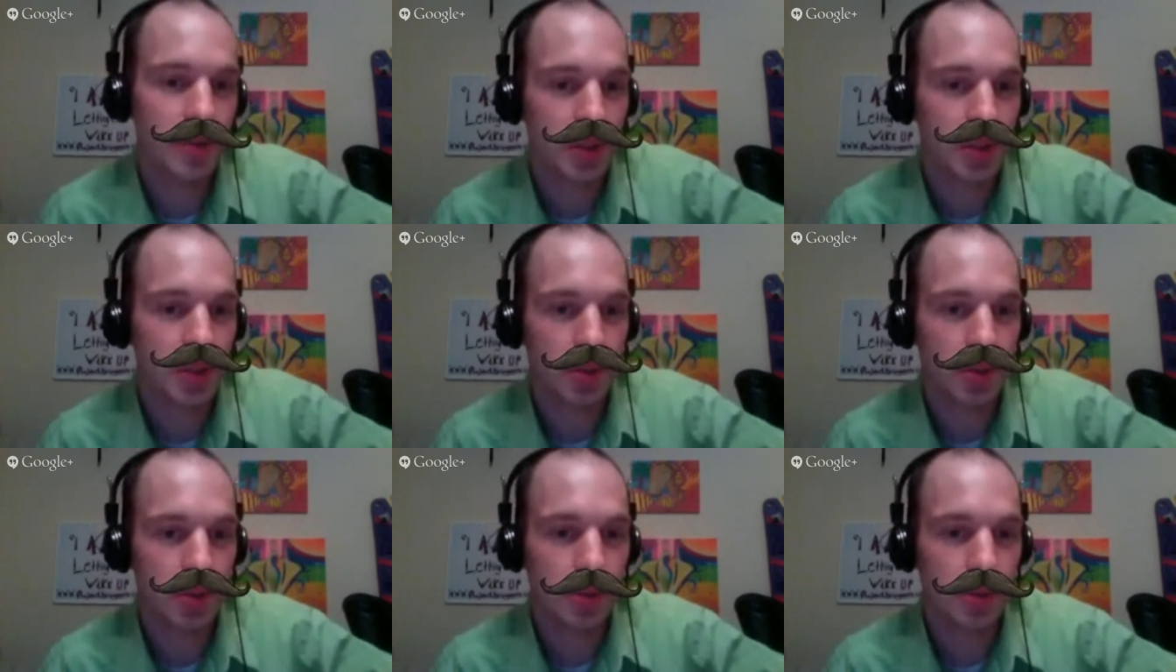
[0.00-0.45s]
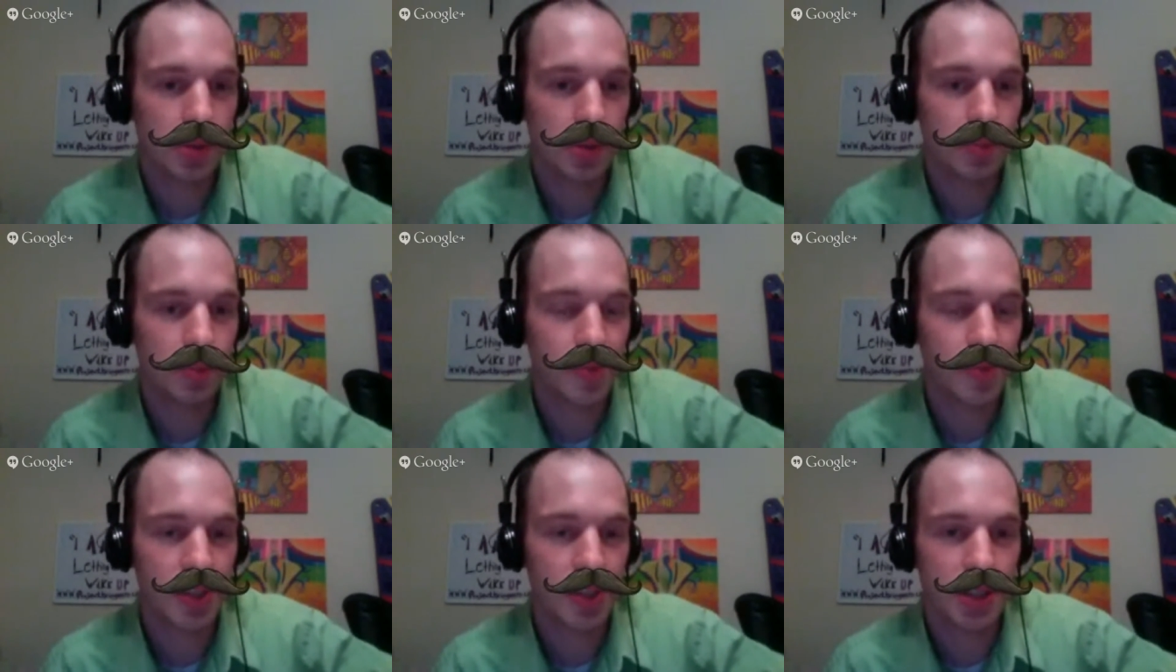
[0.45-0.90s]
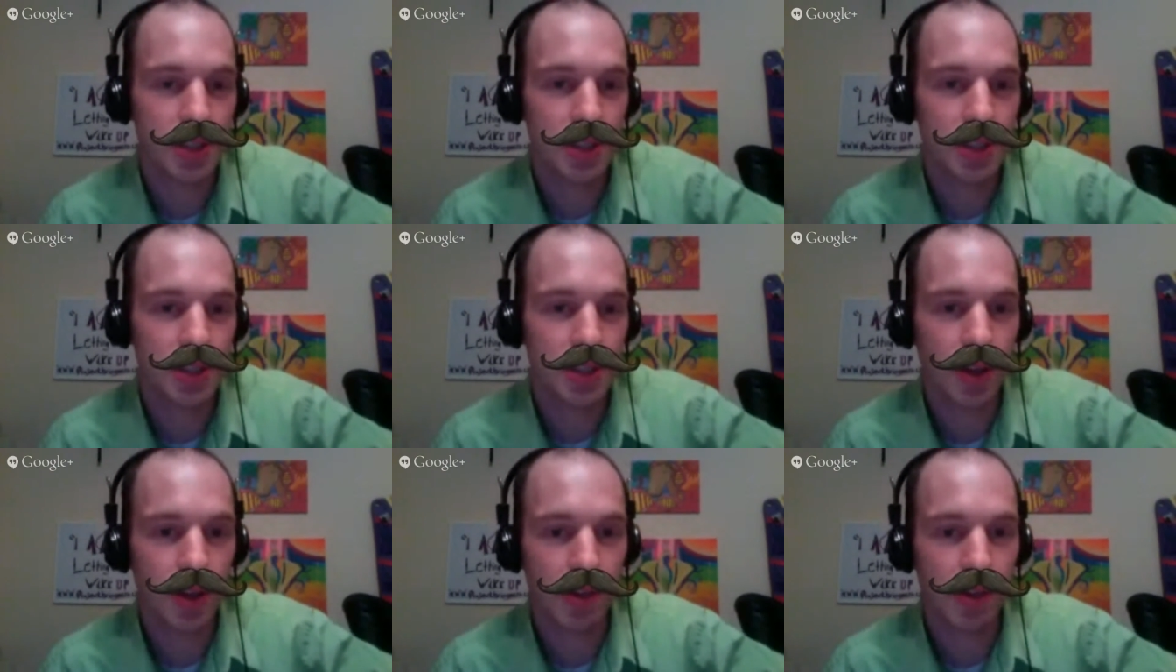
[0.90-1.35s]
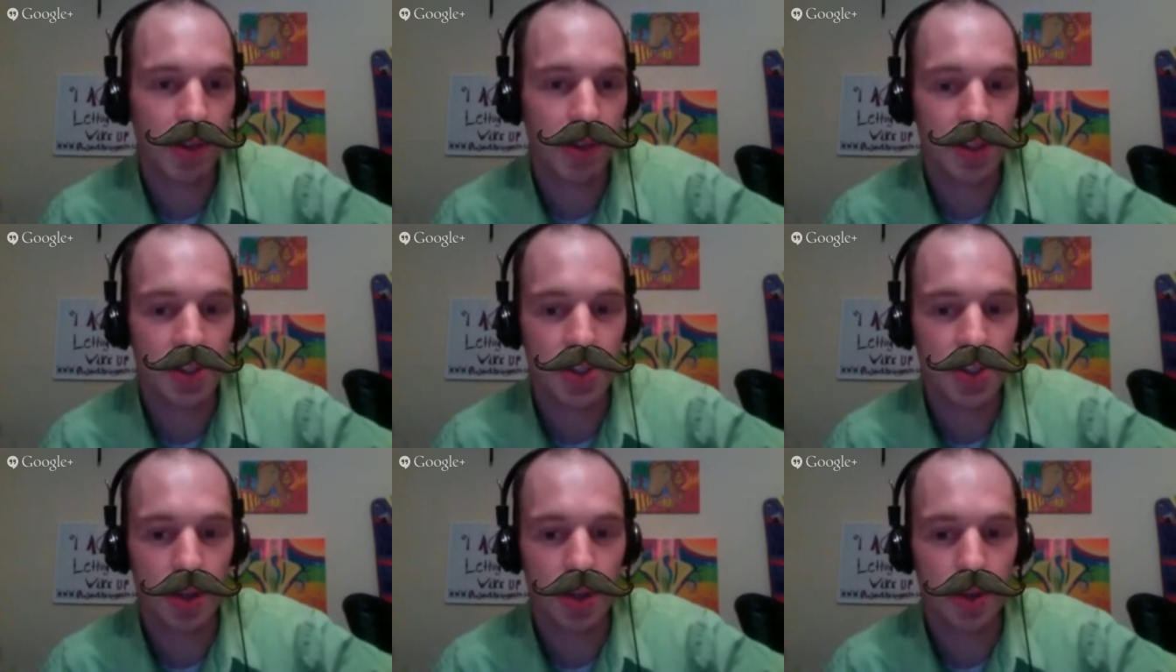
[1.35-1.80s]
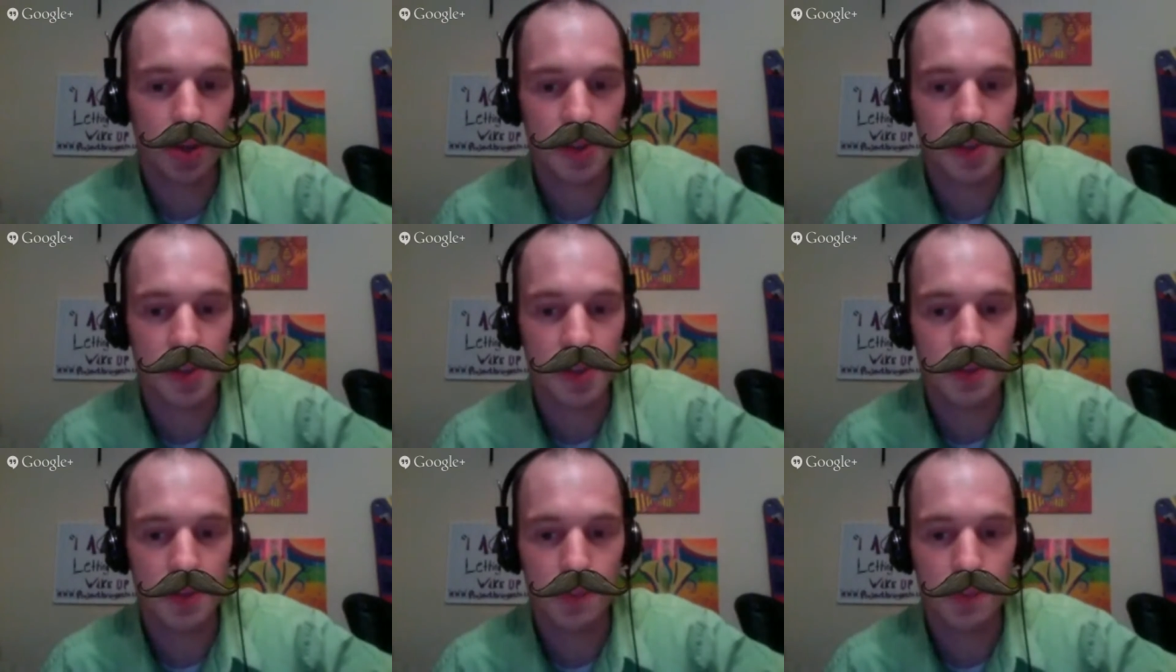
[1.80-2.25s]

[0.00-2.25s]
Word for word: So, Salina, do you have any shout outs?